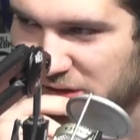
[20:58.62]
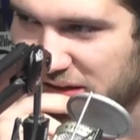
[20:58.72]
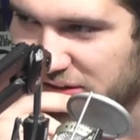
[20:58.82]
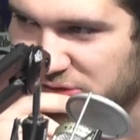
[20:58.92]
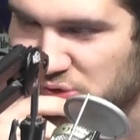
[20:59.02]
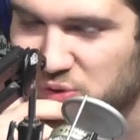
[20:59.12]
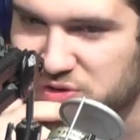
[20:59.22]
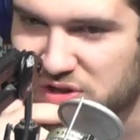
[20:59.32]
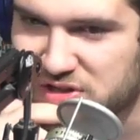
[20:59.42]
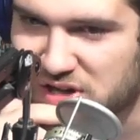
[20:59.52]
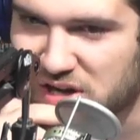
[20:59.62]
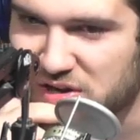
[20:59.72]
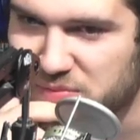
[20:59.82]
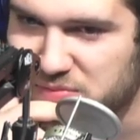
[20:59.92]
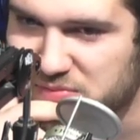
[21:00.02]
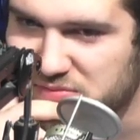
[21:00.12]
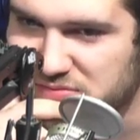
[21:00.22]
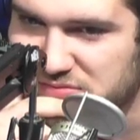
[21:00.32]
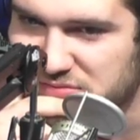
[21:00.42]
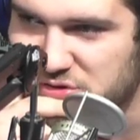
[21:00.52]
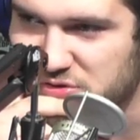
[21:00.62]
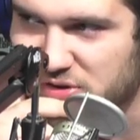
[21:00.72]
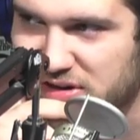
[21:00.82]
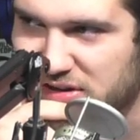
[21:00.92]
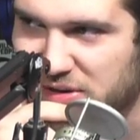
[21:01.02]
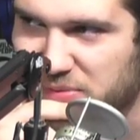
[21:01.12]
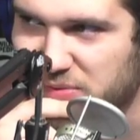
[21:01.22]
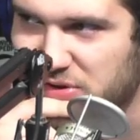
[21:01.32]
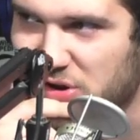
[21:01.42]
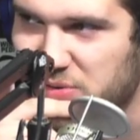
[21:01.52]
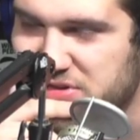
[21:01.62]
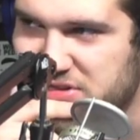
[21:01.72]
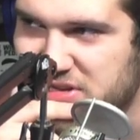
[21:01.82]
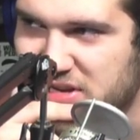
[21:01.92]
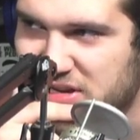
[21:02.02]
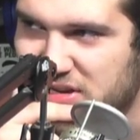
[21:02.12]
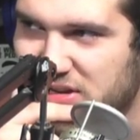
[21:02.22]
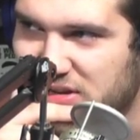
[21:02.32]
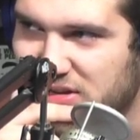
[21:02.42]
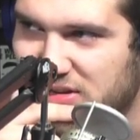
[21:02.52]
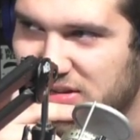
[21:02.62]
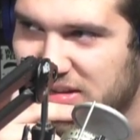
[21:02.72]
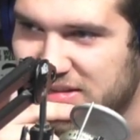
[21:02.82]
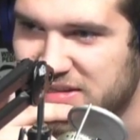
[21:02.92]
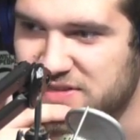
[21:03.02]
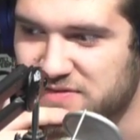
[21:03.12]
get noodles all the time. Just a great time. But you'd always see, like, these